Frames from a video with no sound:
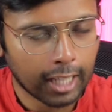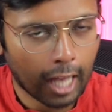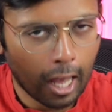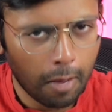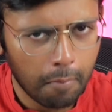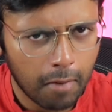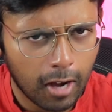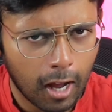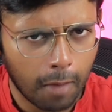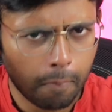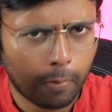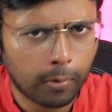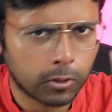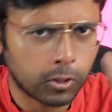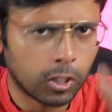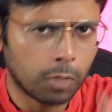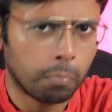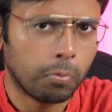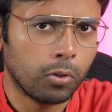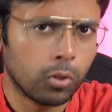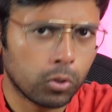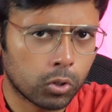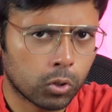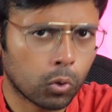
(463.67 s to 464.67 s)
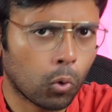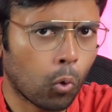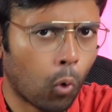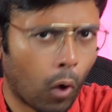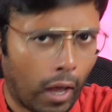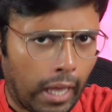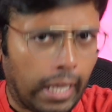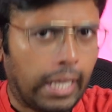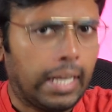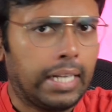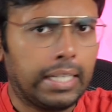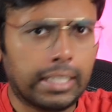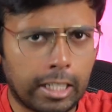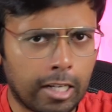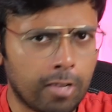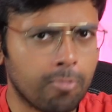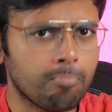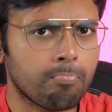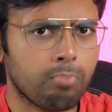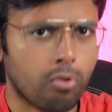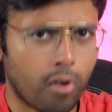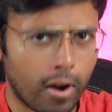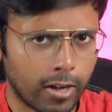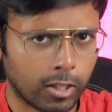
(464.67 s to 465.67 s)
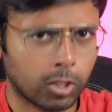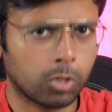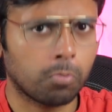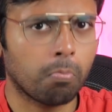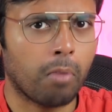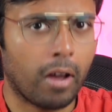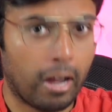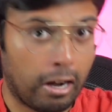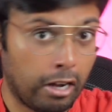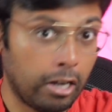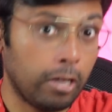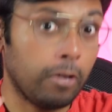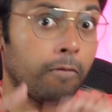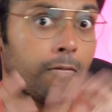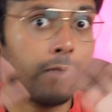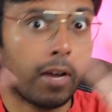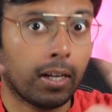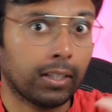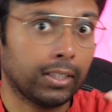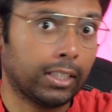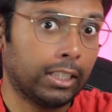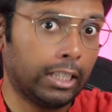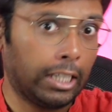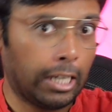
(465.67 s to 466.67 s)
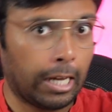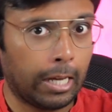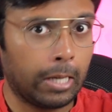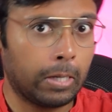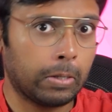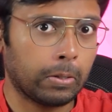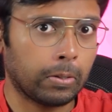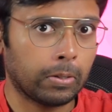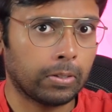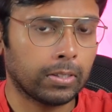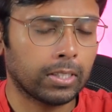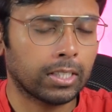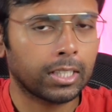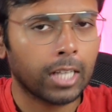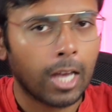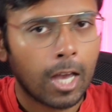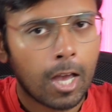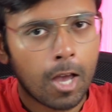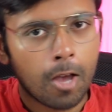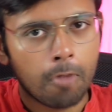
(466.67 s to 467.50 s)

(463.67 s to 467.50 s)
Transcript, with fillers: I'm an Apple sheep who's quite easily impressed by new fancy icons,